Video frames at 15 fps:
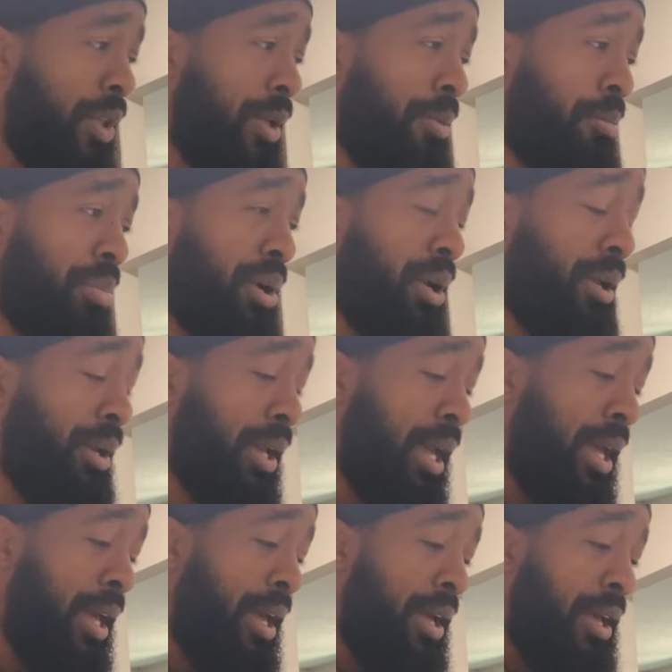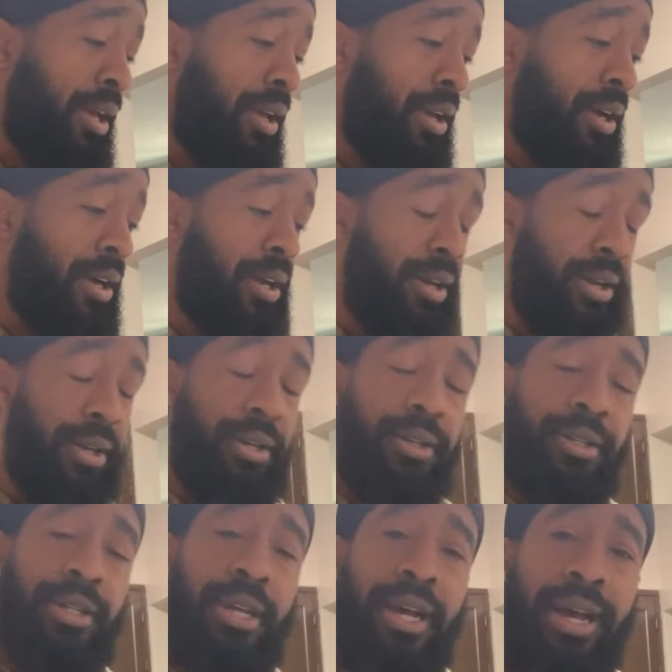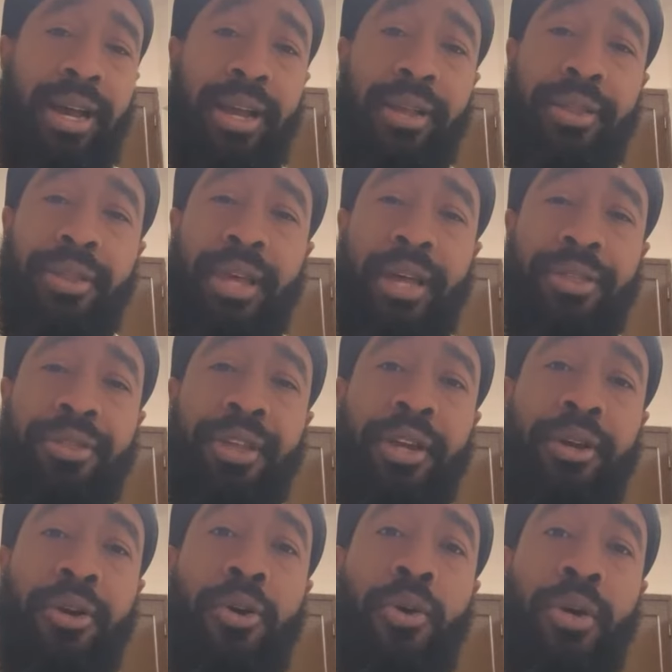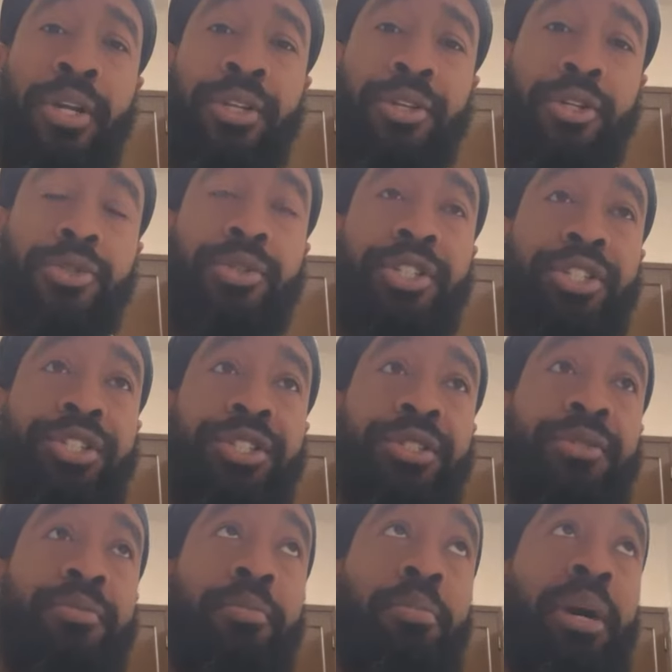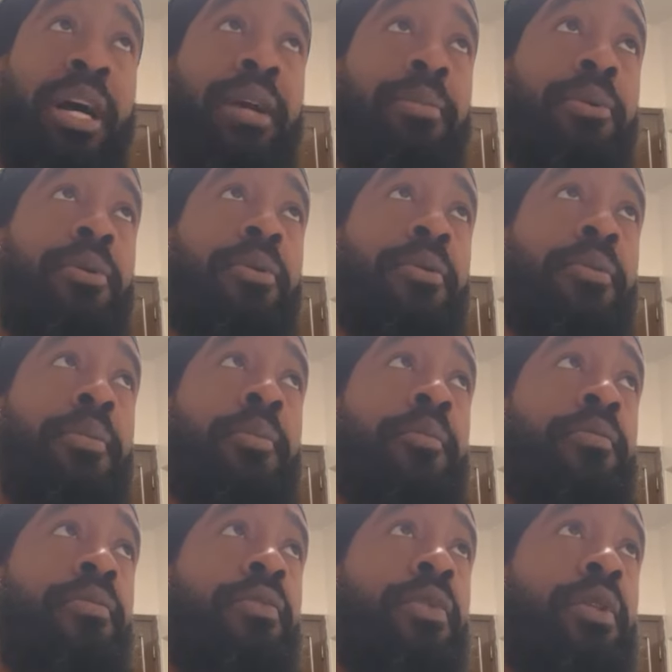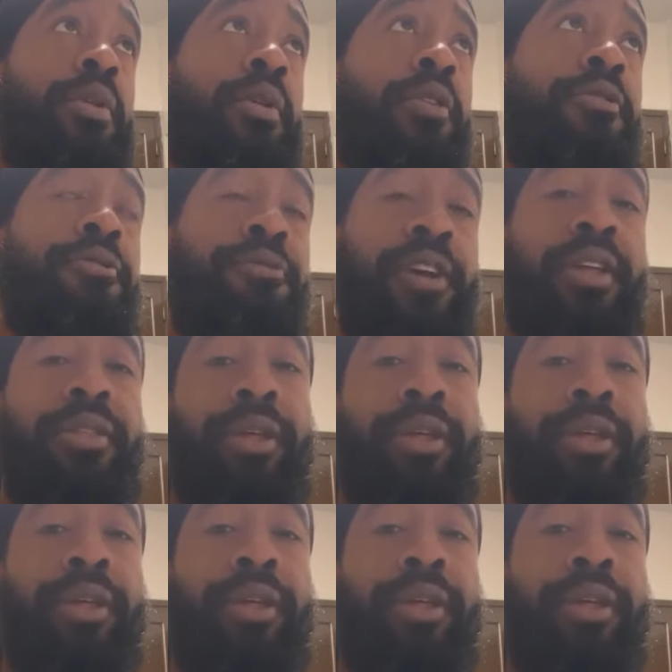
But I think in the Christian Bible, faith